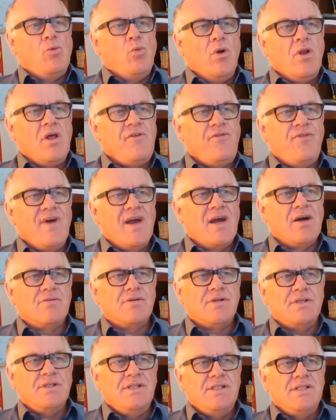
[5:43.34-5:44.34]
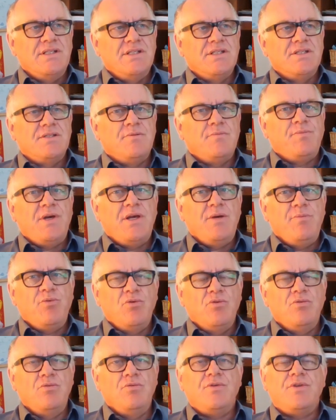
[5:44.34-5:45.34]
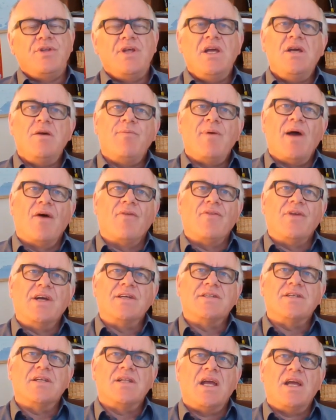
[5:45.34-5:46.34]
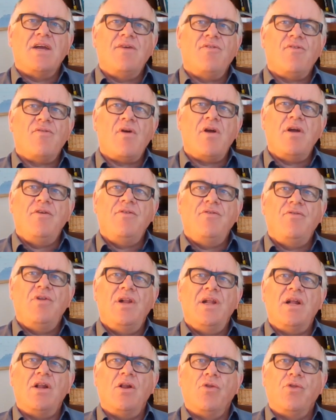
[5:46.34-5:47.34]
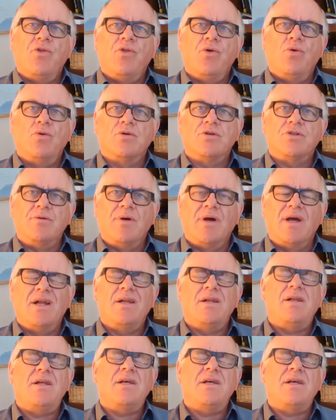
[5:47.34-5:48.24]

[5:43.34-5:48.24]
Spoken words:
What I found is people think about this and they give a very little thought to it.